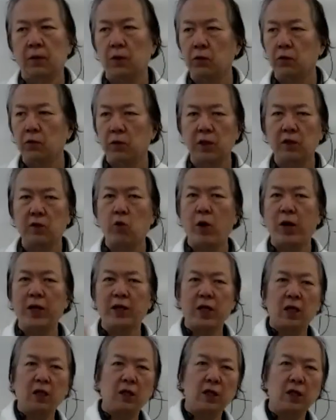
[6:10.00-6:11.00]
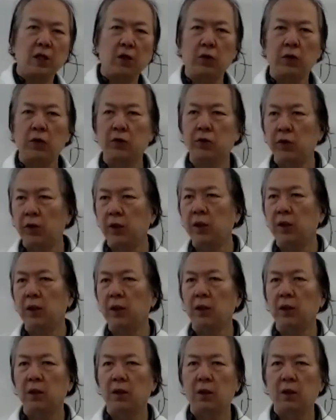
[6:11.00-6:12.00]
Don't just write down the
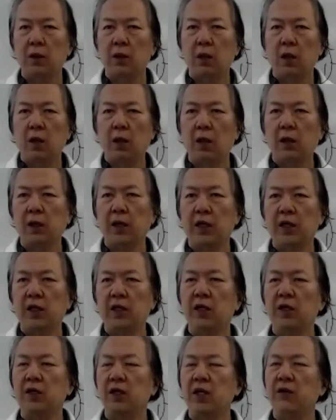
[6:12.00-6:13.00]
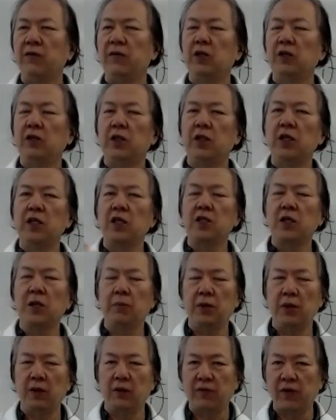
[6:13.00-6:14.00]
equation, okay, even you didn't
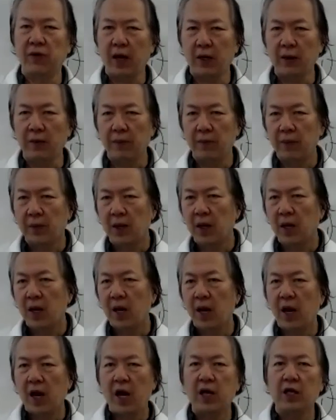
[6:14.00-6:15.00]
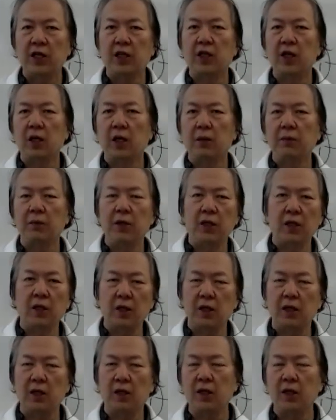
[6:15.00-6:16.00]
simplify and tell
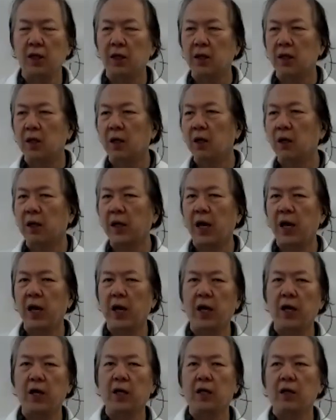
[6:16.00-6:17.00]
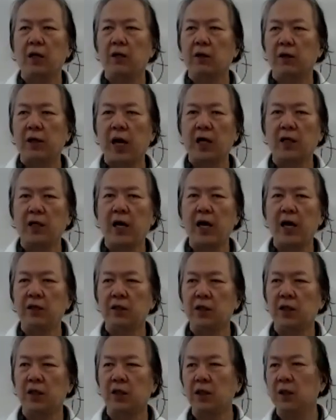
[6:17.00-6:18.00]
me, okay, you got the
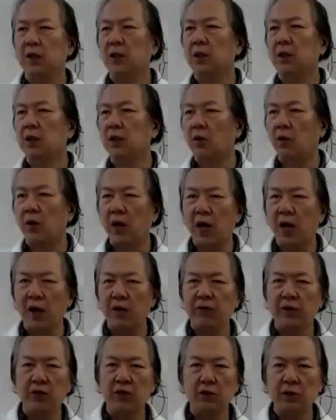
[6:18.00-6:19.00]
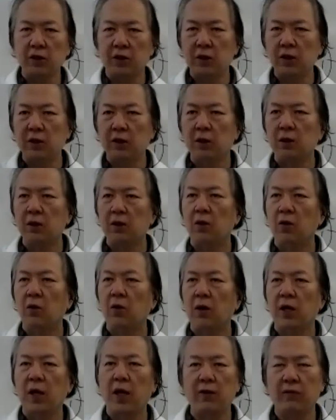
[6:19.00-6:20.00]
answer or whatever,
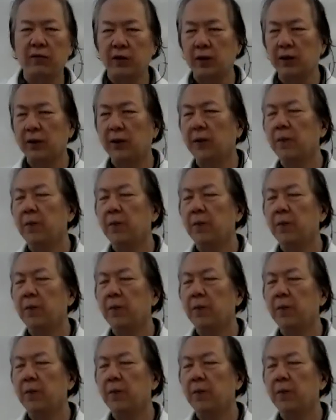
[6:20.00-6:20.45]
whatever,